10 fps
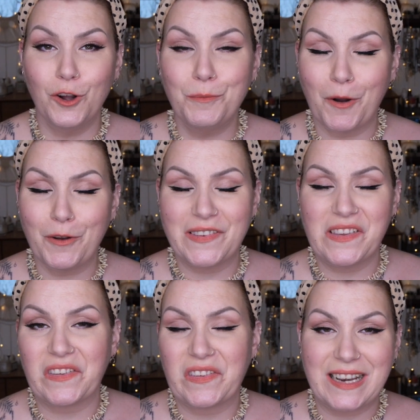All
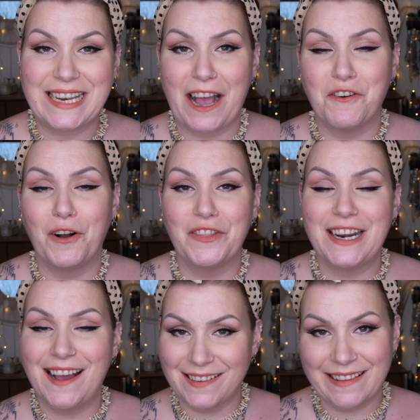boxes are sent out on the
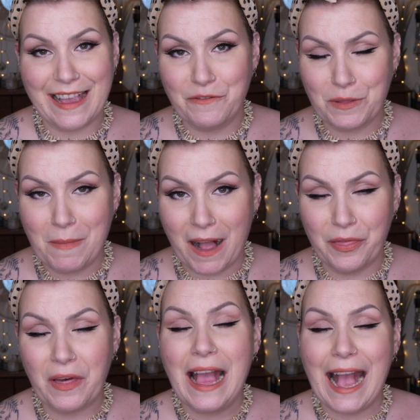last day of the month,